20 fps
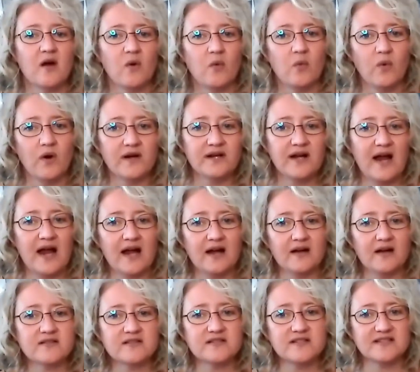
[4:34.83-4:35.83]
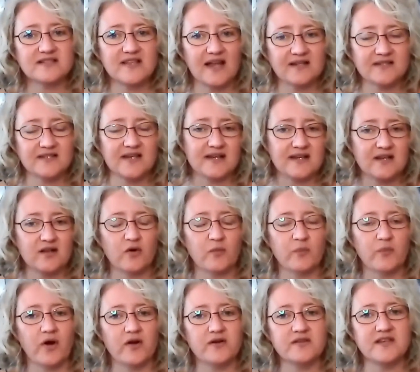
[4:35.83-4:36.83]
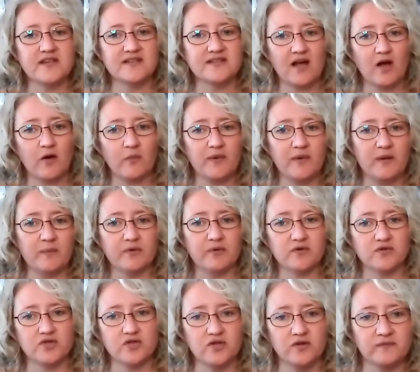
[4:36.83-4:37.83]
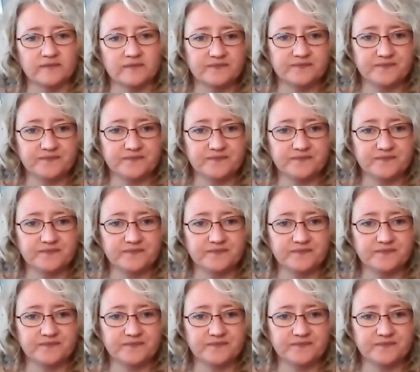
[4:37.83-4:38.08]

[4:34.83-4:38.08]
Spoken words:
What else does that technical process help people do?